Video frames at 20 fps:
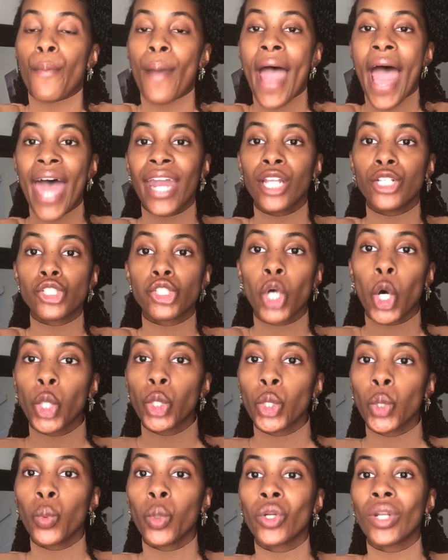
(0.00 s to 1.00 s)
padded
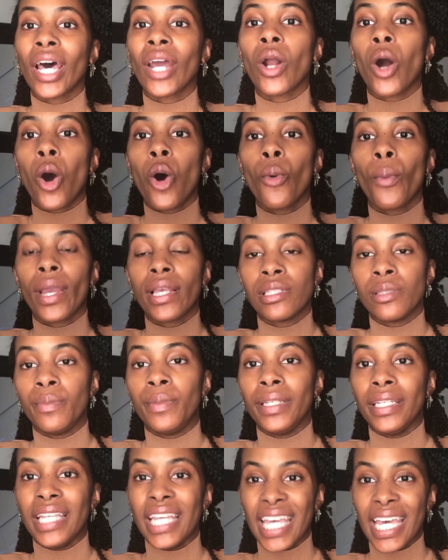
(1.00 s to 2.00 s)
shoulder will not always
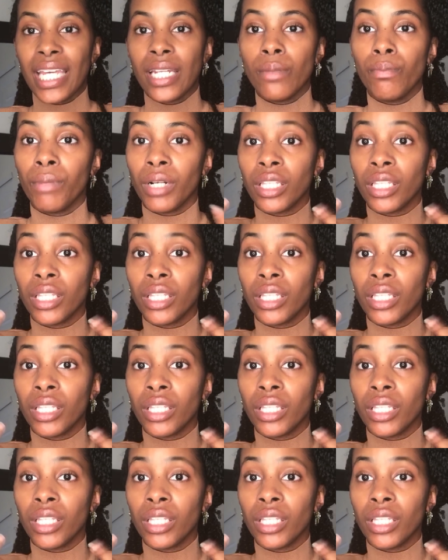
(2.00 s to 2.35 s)
be in,